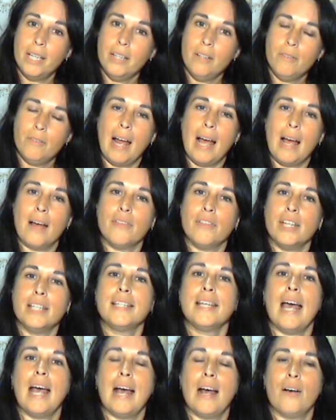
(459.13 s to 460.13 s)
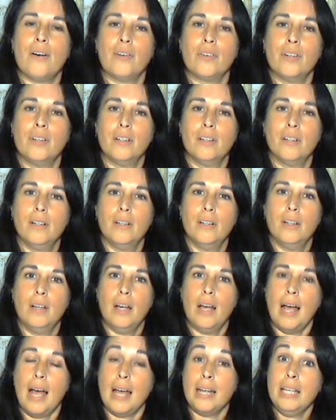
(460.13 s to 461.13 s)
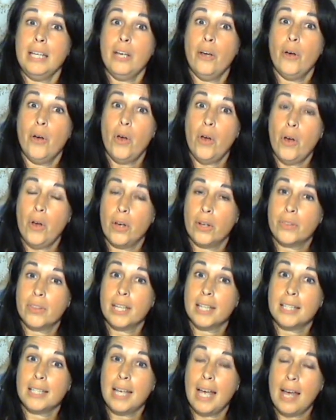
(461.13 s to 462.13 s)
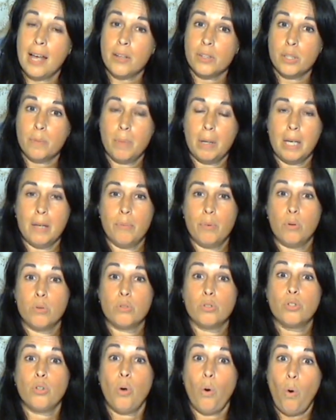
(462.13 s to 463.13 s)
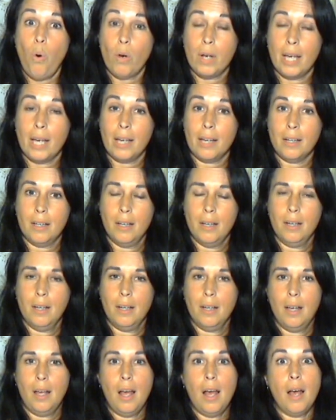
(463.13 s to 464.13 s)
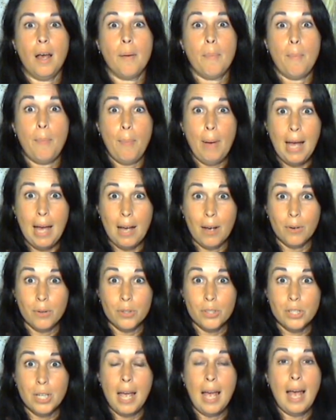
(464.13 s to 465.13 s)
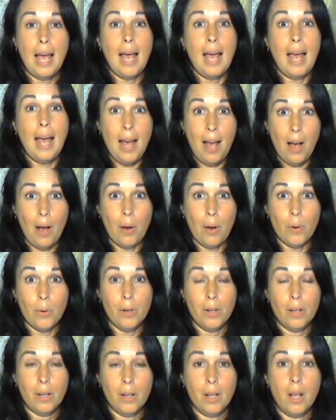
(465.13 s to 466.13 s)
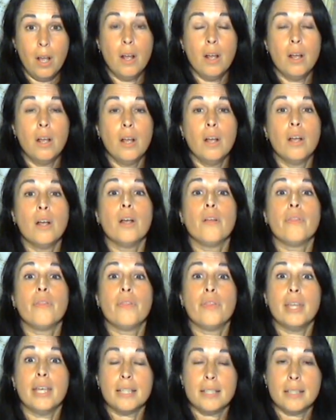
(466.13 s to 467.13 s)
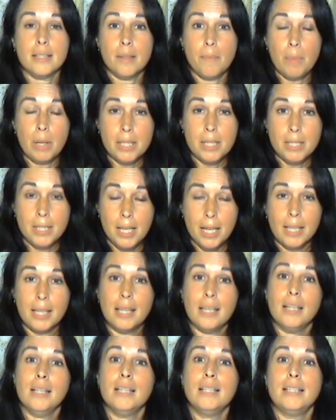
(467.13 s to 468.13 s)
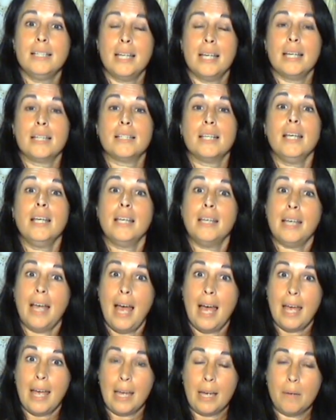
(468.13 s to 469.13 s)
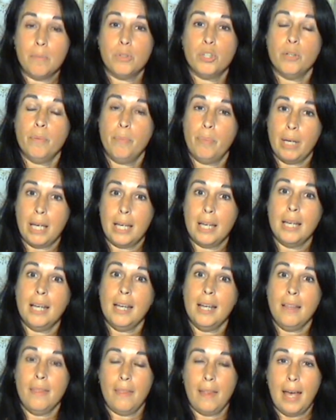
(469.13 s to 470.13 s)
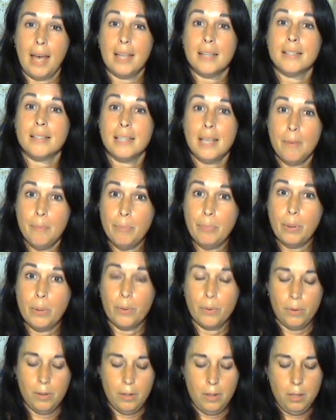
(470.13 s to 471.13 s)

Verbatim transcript: around the town and he heard the townspeople talking about how this particular deity came to be in that temple.